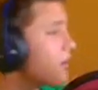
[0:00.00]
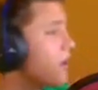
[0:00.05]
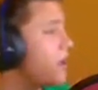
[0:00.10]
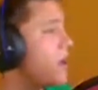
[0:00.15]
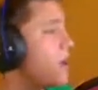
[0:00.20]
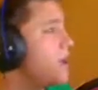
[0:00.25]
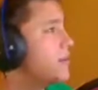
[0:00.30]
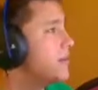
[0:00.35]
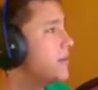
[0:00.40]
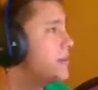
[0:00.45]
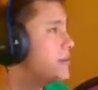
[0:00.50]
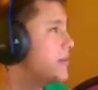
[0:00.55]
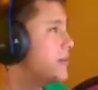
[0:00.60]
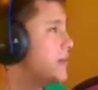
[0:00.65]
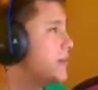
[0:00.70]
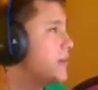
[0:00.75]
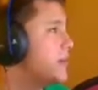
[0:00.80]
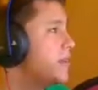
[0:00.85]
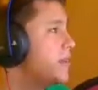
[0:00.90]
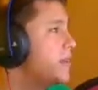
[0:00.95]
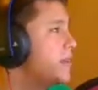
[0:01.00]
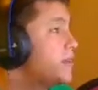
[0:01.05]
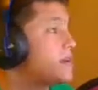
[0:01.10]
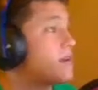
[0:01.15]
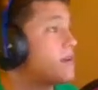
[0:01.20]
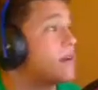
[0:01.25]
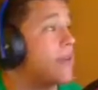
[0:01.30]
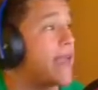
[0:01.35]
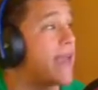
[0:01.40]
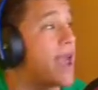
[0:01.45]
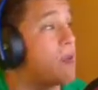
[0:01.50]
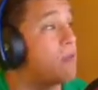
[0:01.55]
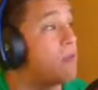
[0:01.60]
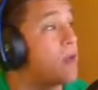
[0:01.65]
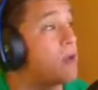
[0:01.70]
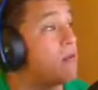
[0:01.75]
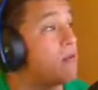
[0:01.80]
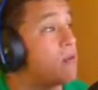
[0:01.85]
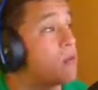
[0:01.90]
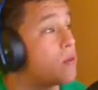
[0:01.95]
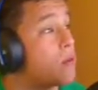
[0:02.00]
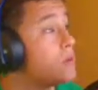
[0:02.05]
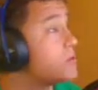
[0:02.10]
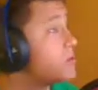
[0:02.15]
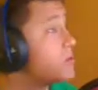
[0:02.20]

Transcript: Let's see, Leonardo DiCaprio and Martin